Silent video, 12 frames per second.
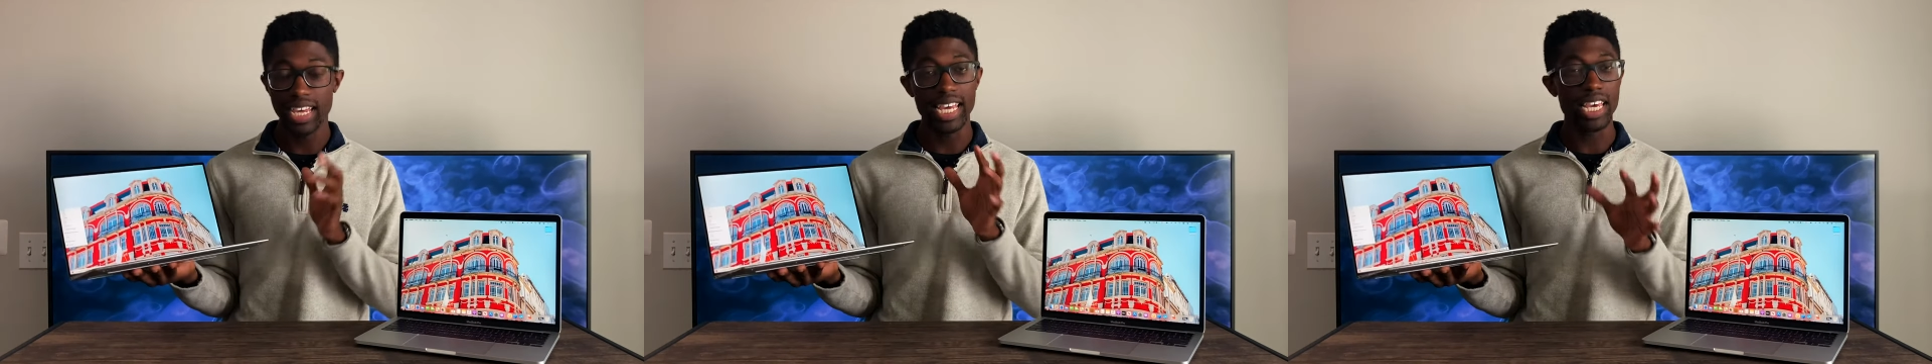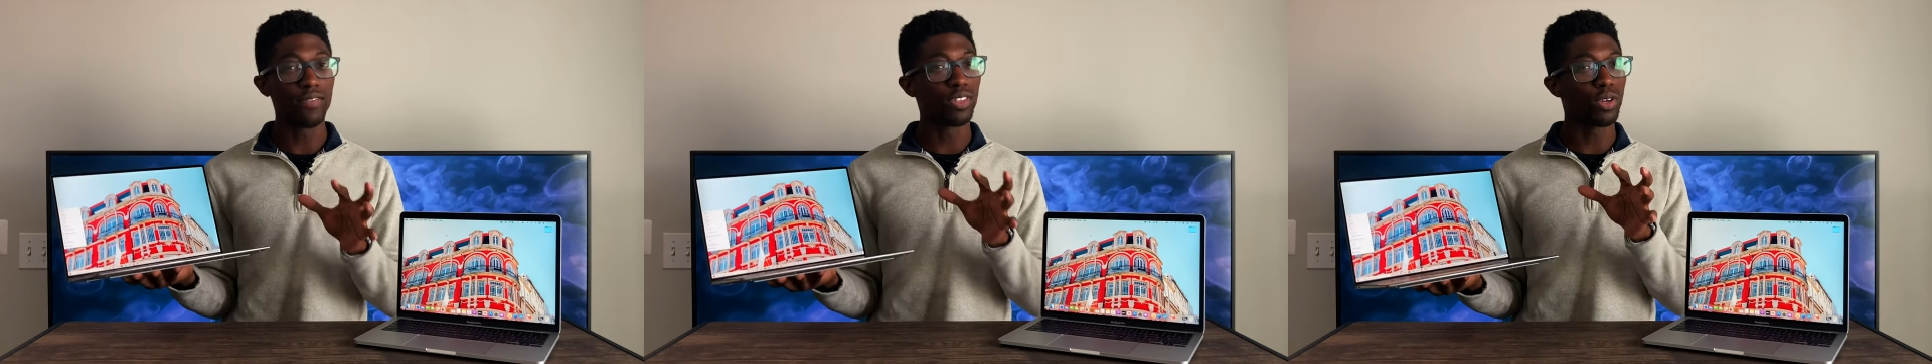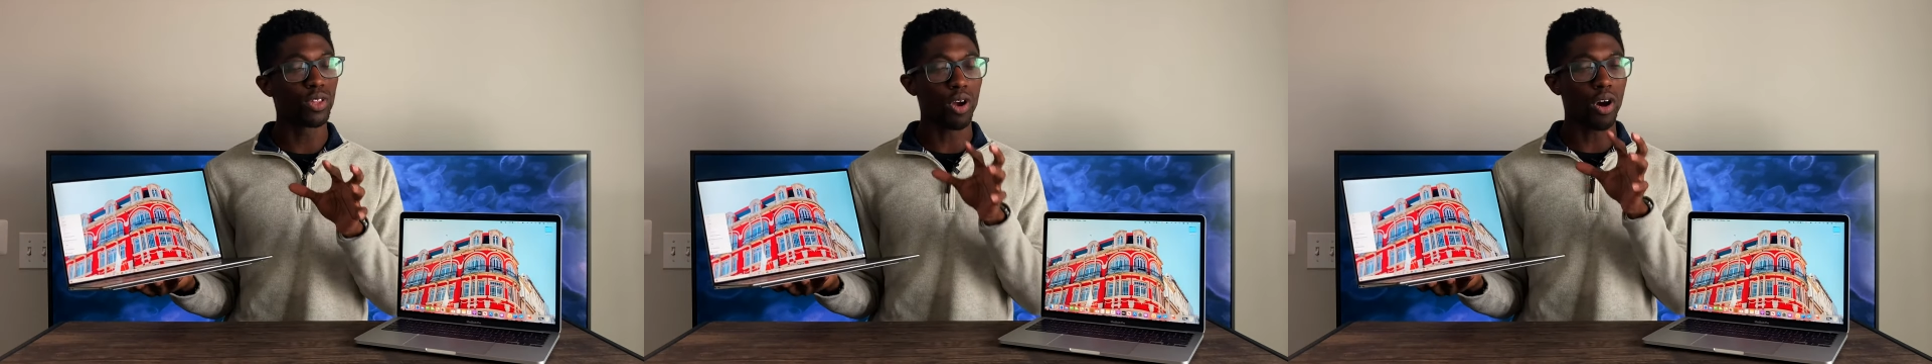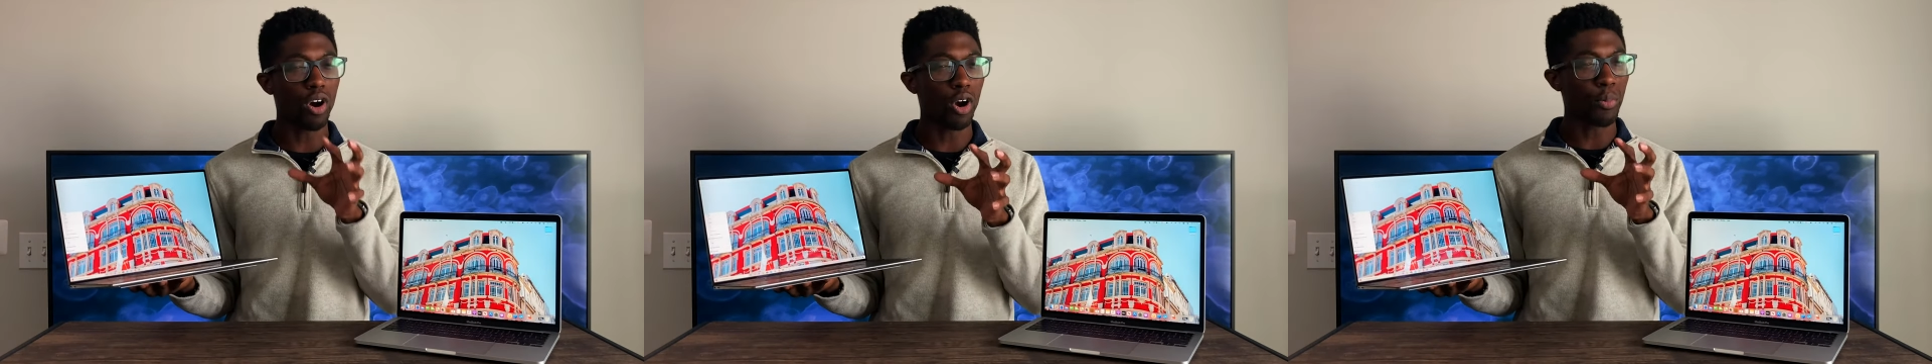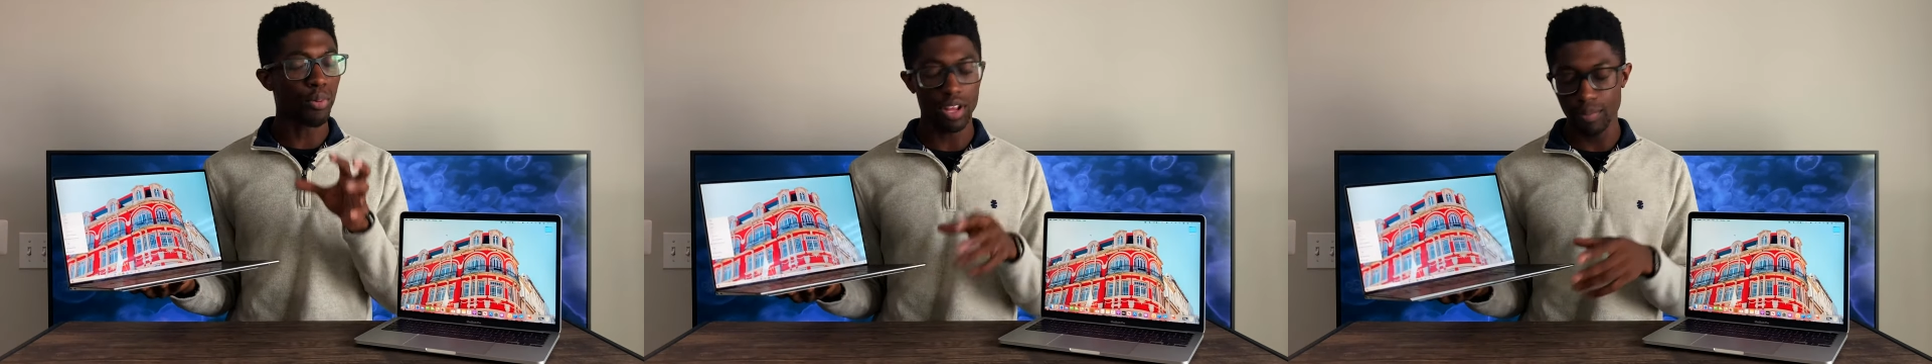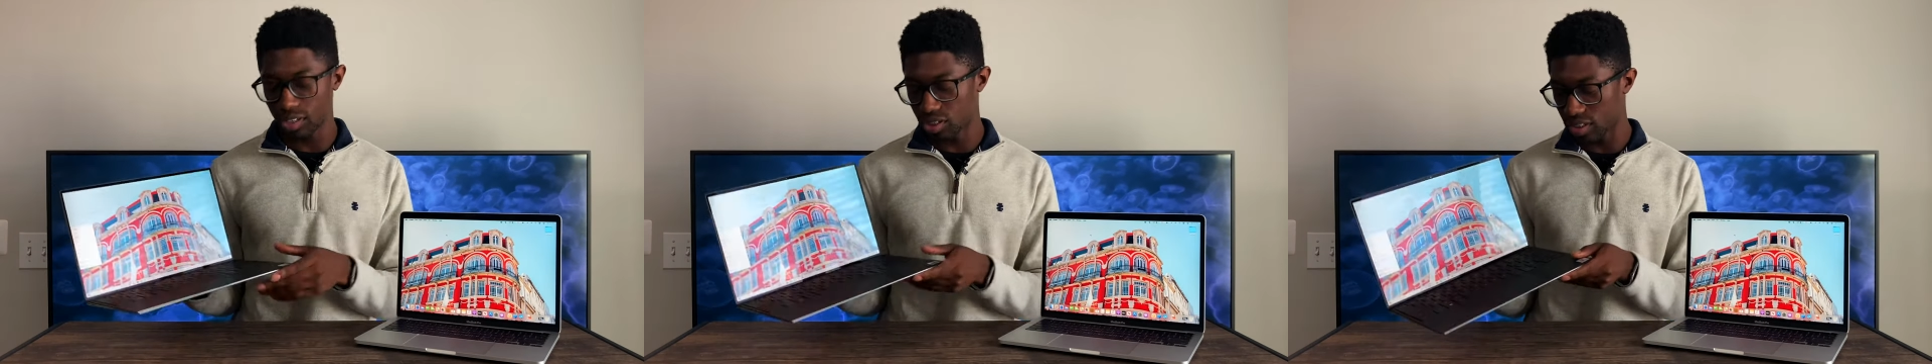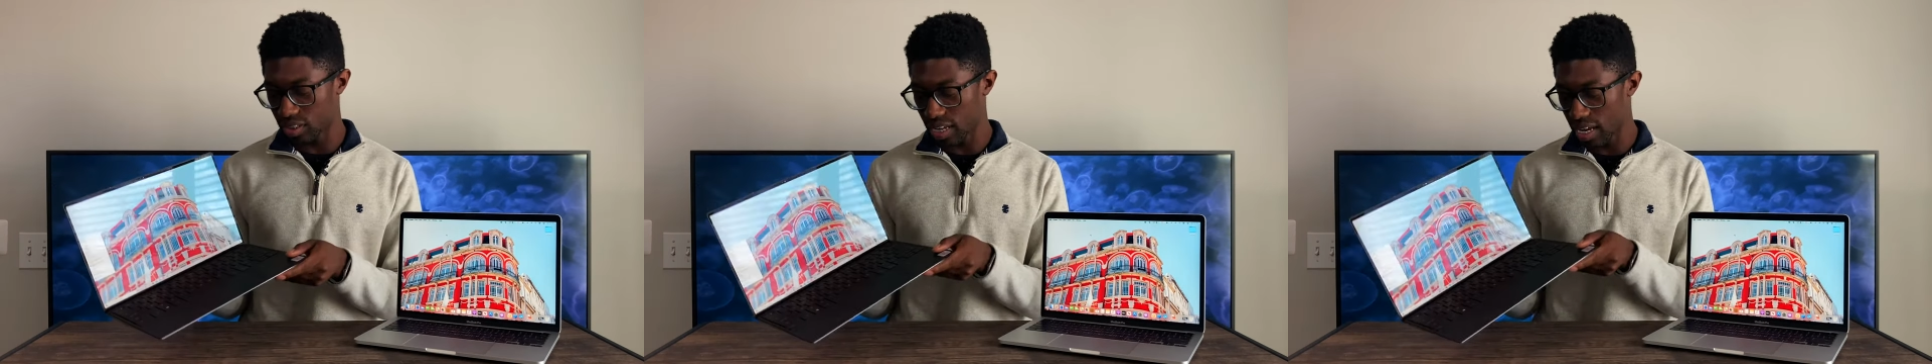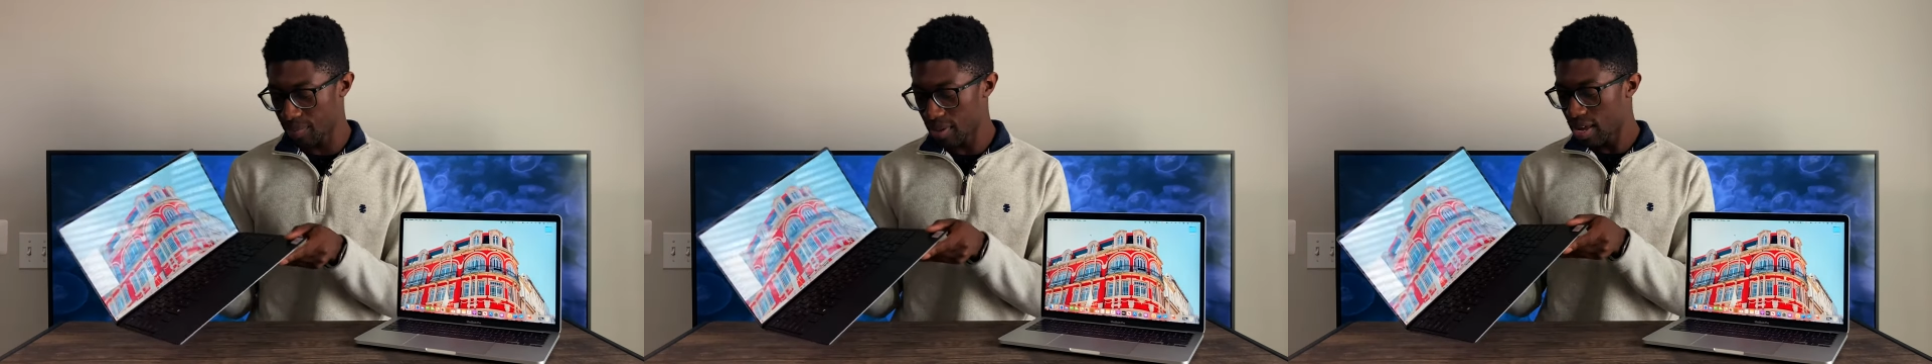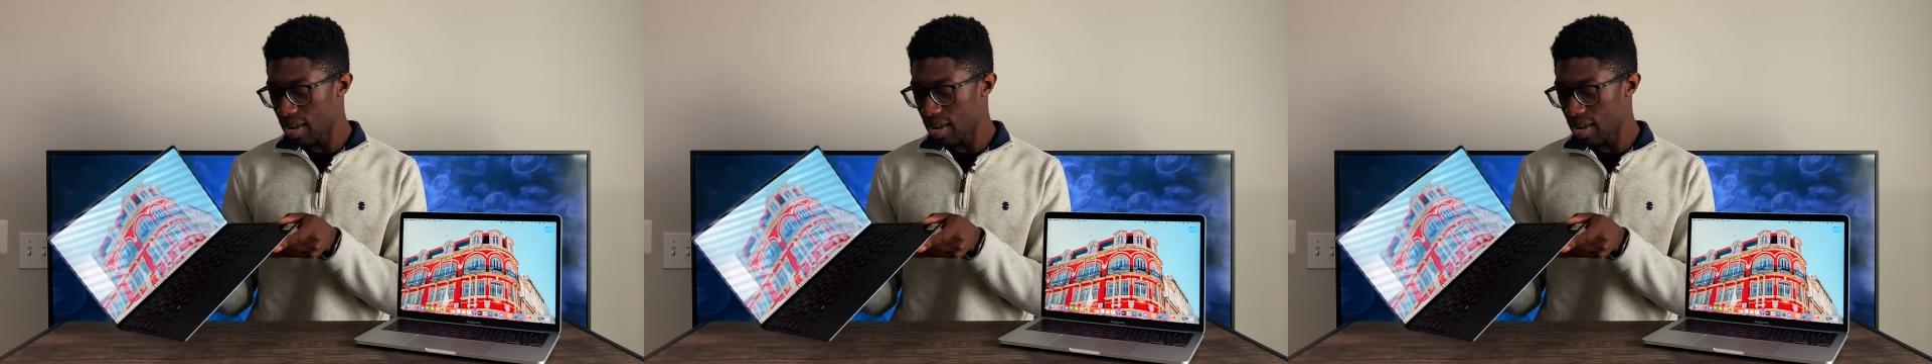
even though they are pretty much the same,